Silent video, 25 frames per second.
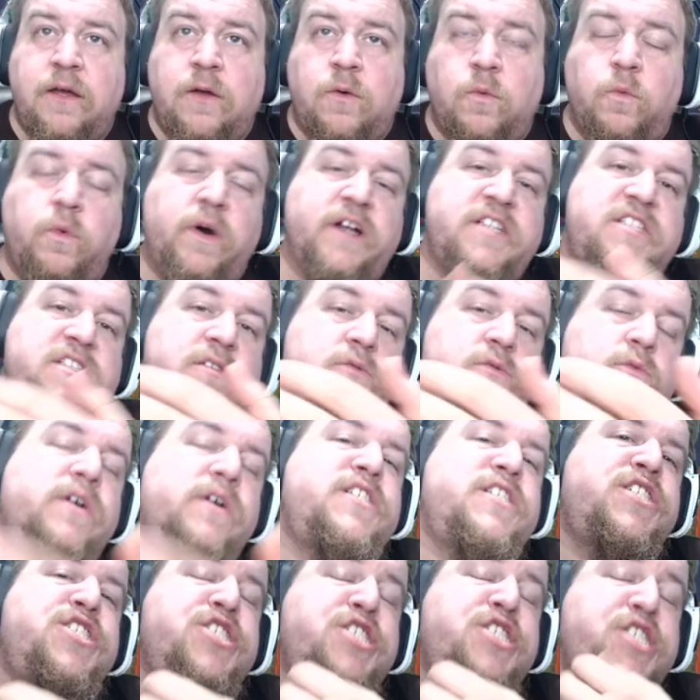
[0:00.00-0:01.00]

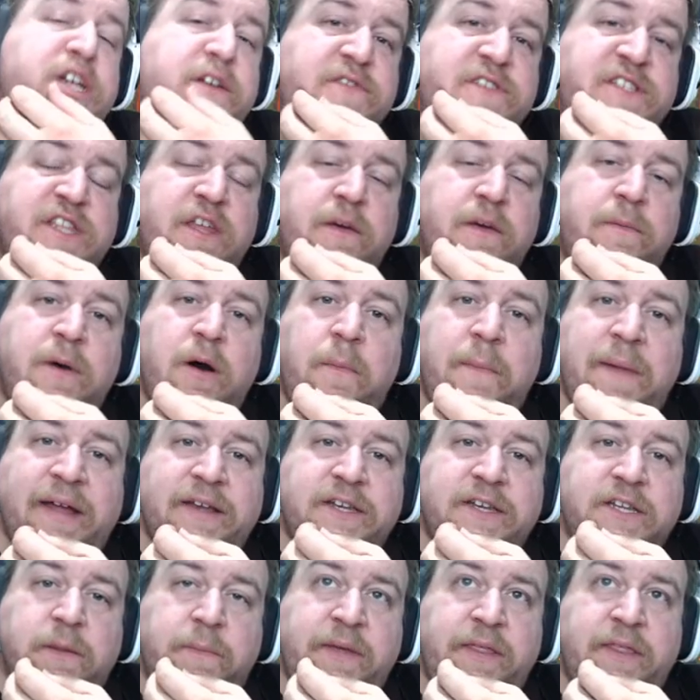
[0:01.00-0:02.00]
What shifts the
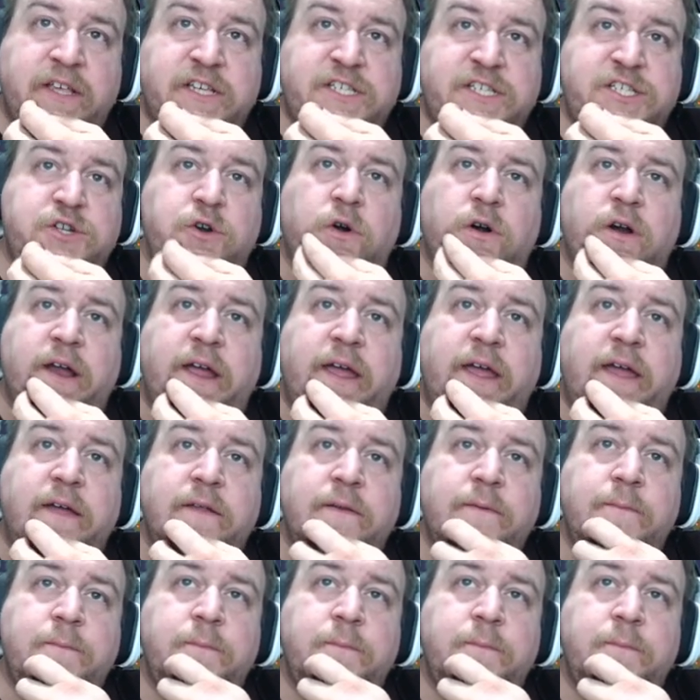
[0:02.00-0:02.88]
momentum in the story?